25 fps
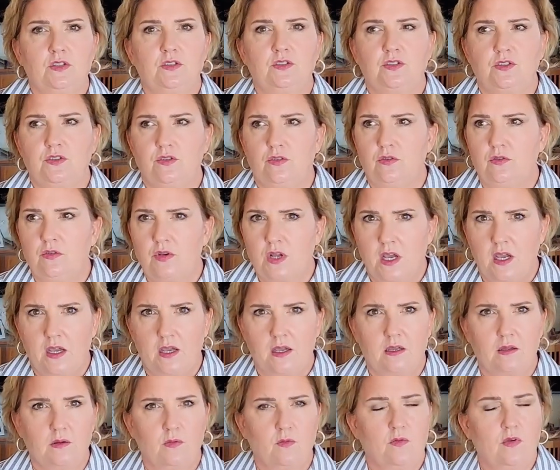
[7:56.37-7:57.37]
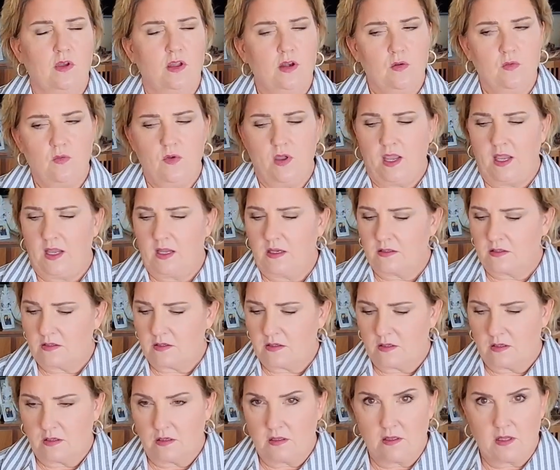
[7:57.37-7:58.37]
you do not want to wait
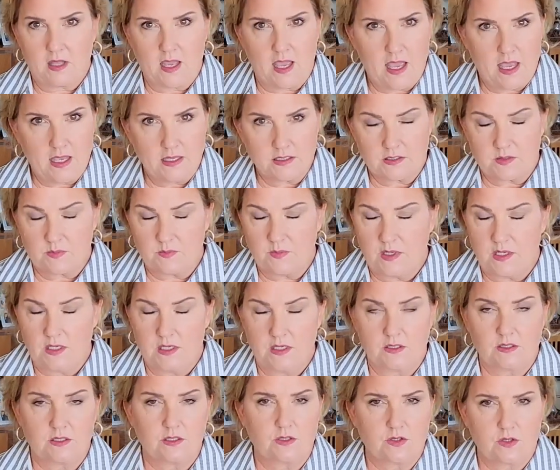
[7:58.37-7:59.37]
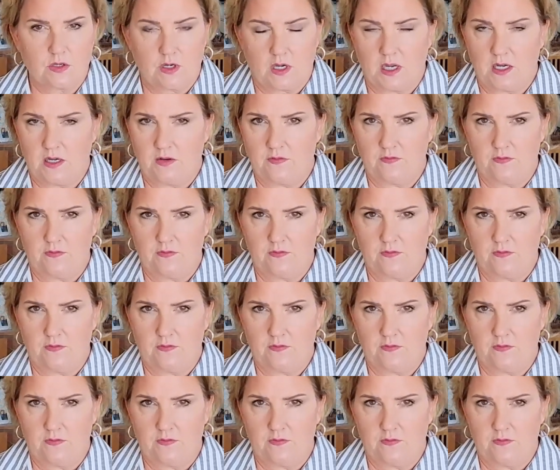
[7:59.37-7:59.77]
till the last minute to try to